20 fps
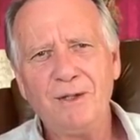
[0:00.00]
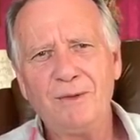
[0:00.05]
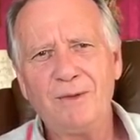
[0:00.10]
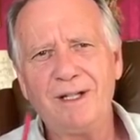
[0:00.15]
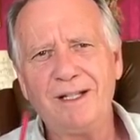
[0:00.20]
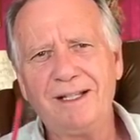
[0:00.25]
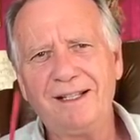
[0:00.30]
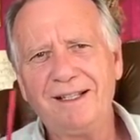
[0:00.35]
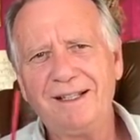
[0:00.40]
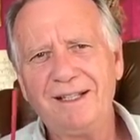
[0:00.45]
we,
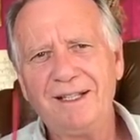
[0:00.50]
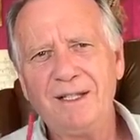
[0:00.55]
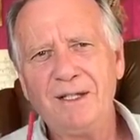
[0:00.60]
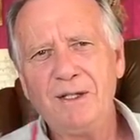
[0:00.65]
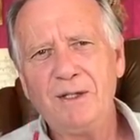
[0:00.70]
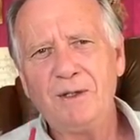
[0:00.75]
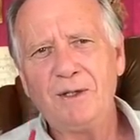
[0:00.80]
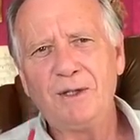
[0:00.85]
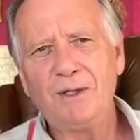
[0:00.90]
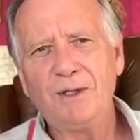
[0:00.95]

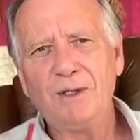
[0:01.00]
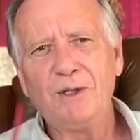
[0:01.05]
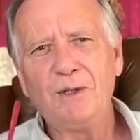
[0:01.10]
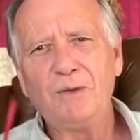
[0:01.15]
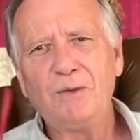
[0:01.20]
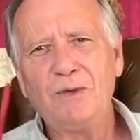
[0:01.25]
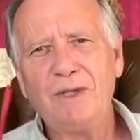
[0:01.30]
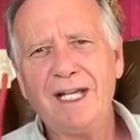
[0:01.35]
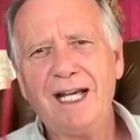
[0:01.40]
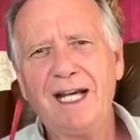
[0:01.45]

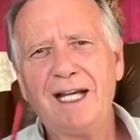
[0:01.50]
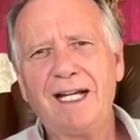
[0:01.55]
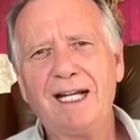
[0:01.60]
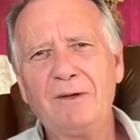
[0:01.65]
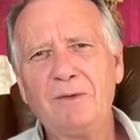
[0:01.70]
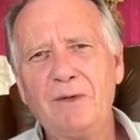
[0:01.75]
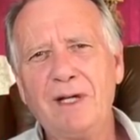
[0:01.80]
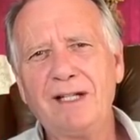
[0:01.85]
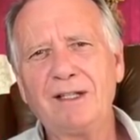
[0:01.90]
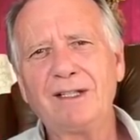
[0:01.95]
we had
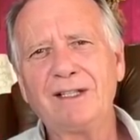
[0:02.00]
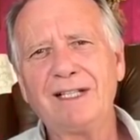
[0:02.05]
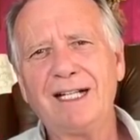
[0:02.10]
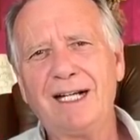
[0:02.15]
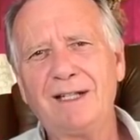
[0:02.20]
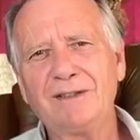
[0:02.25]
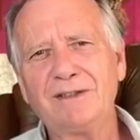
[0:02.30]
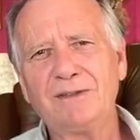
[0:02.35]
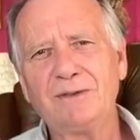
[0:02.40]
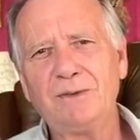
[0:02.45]
a rental
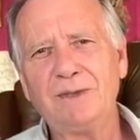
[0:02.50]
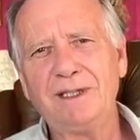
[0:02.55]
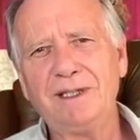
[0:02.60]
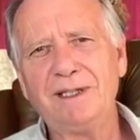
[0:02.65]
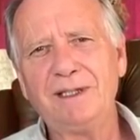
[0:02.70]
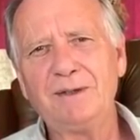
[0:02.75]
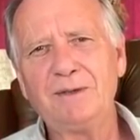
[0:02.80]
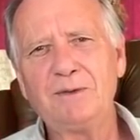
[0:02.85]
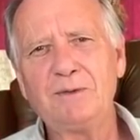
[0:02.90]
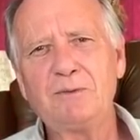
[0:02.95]
house and
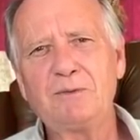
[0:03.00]
we